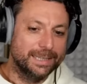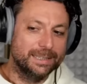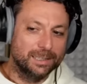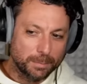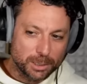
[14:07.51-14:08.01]

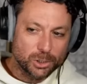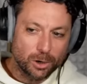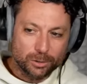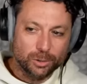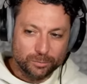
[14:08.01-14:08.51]
the
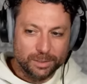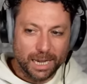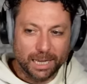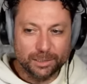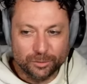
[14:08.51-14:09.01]
majority of the
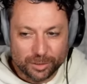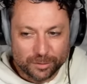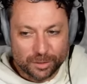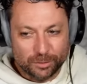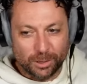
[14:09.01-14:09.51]
other
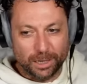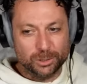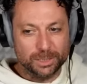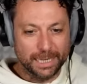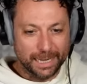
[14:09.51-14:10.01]
VCs who
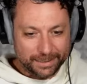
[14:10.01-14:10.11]
actually,